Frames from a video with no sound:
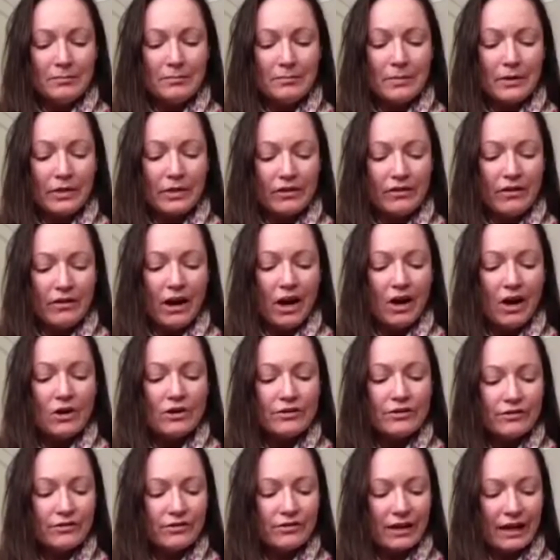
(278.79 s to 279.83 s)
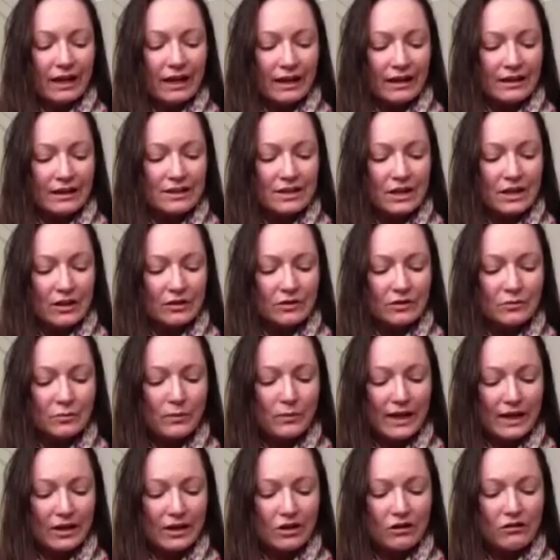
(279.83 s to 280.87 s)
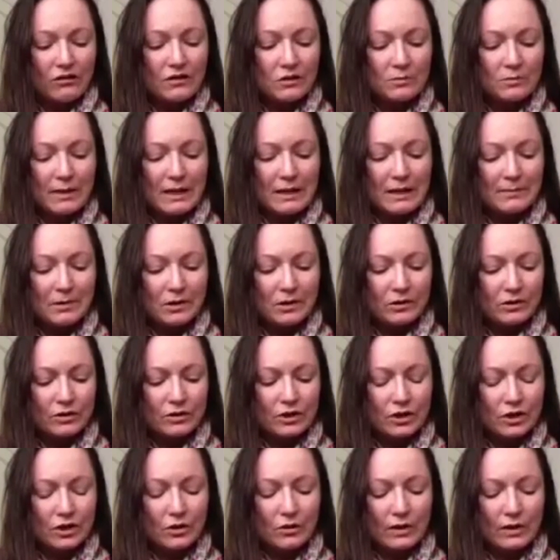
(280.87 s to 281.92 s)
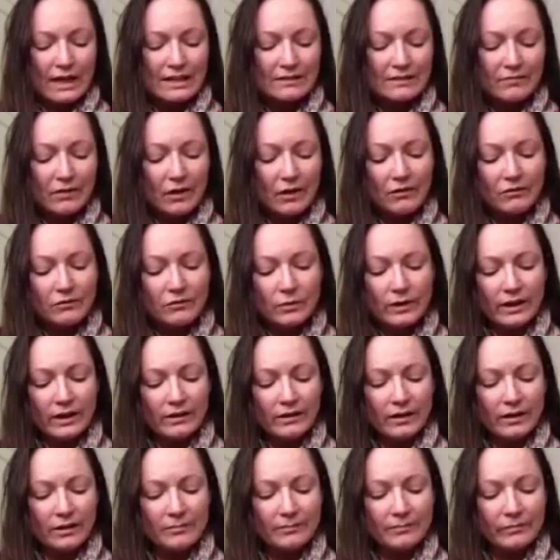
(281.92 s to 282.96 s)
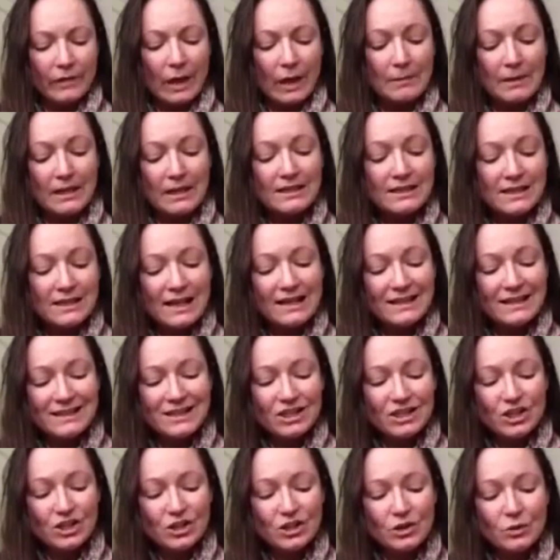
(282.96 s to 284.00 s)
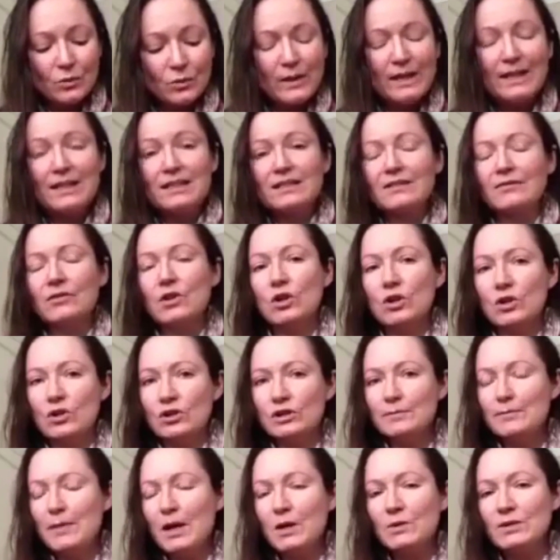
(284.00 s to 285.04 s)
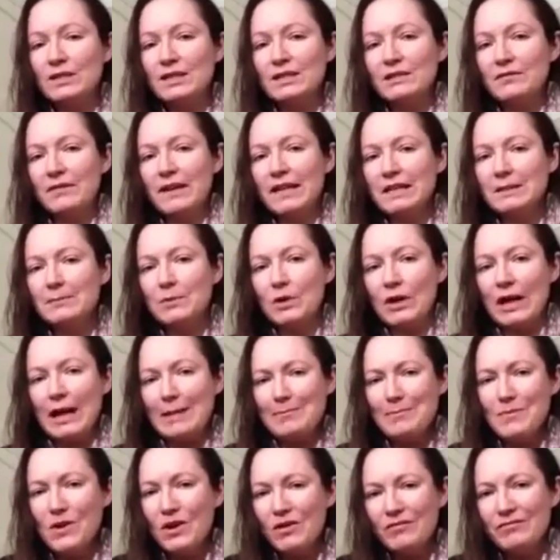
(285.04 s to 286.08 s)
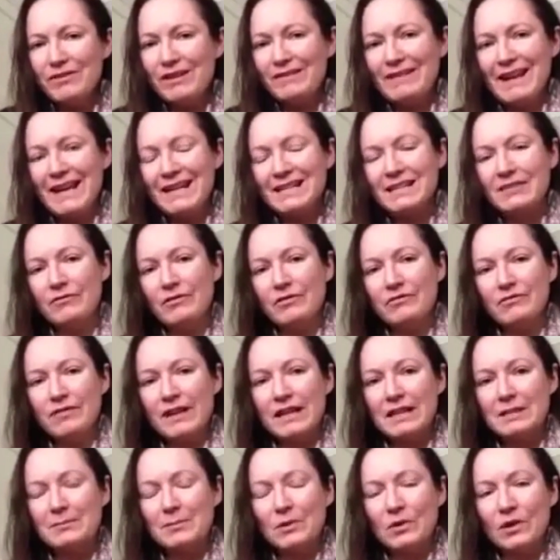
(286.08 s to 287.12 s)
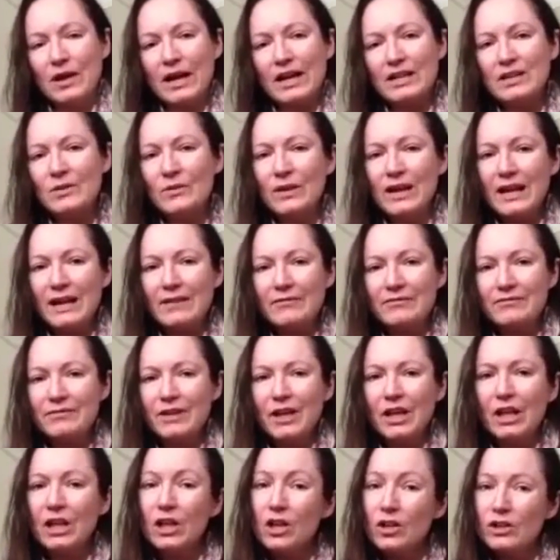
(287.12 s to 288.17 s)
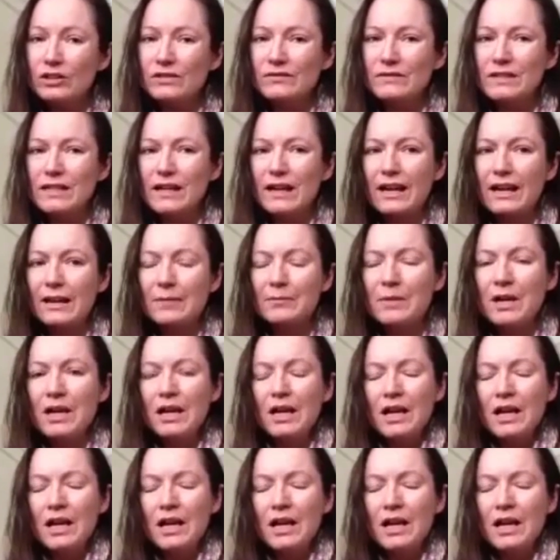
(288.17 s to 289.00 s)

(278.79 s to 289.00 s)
But there are other things that we encourage people to get involved with. I mean, in addition to tweets, of course, post it to Facebook. I'm not very active on Facebook. I don't have a lot of time.